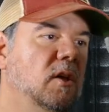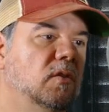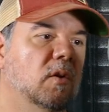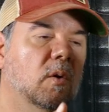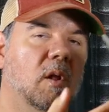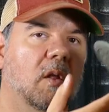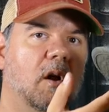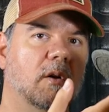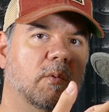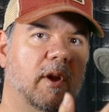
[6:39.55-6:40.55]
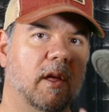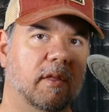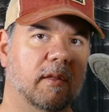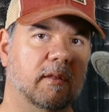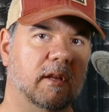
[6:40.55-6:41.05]
So along
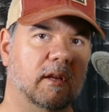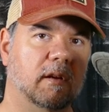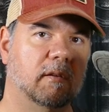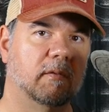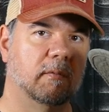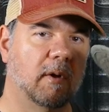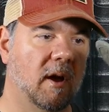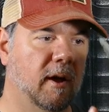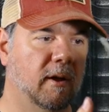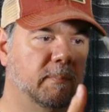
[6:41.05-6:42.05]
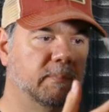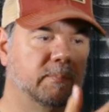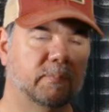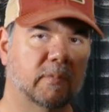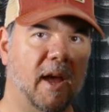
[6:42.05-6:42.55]
with the, um,
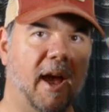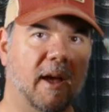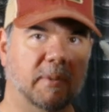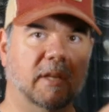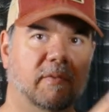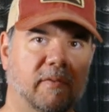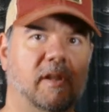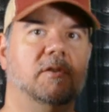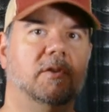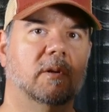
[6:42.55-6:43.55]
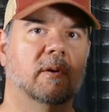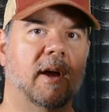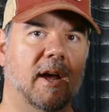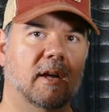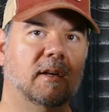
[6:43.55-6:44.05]
the hat being fitted to your
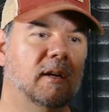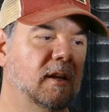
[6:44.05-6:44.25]
head,